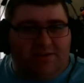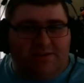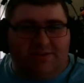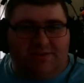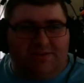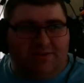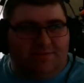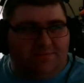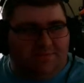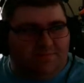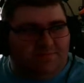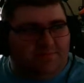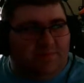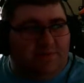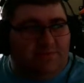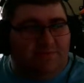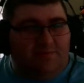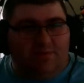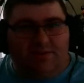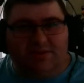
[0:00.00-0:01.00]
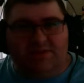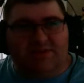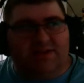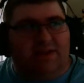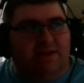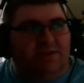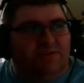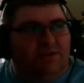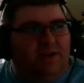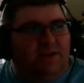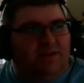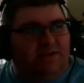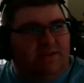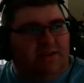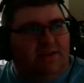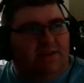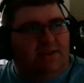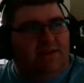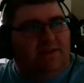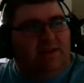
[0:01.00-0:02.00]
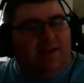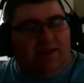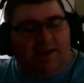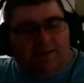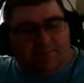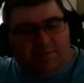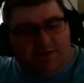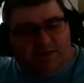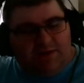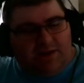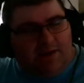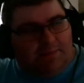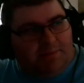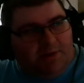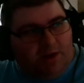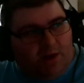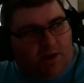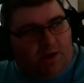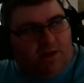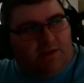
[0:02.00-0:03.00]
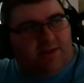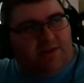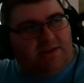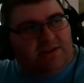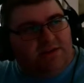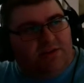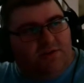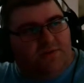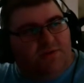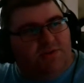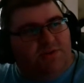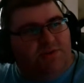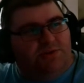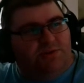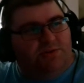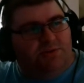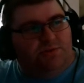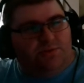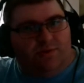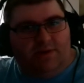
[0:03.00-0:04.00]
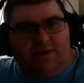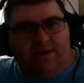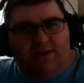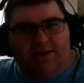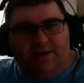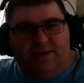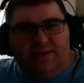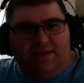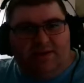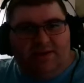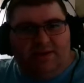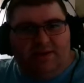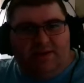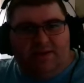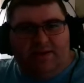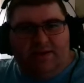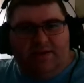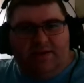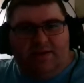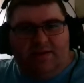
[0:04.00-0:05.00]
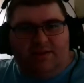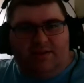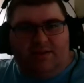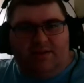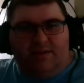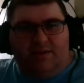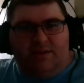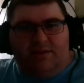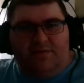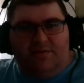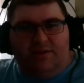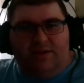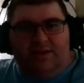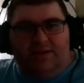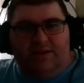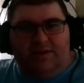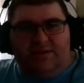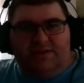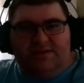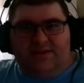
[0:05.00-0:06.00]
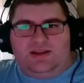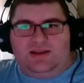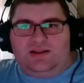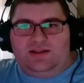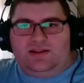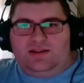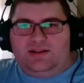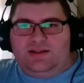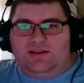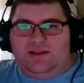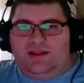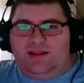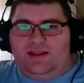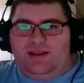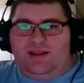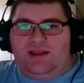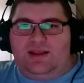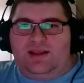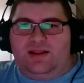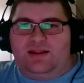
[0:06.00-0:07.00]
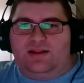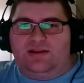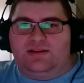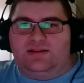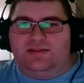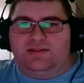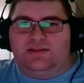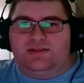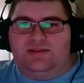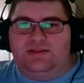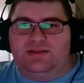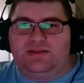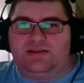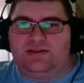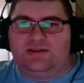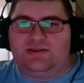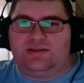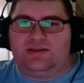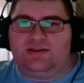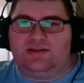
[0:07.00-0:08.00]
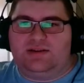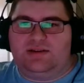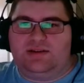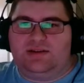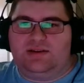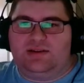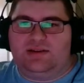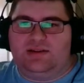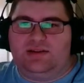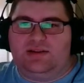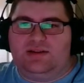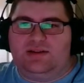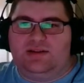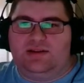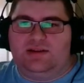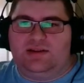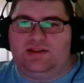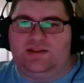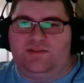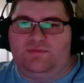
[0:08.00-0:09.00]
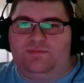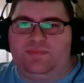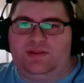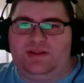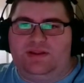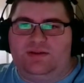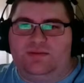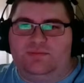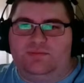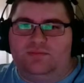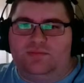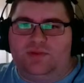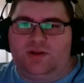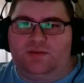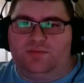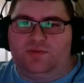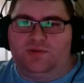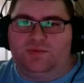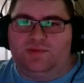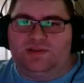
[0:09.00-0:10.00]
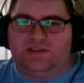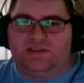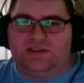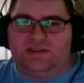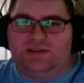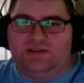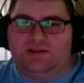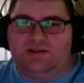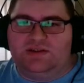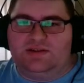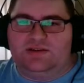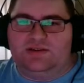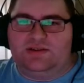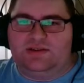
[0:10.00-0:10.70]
because I've been really sidetracked. I'm going to copy all of this over to the lovely Excel, and give me a moment here.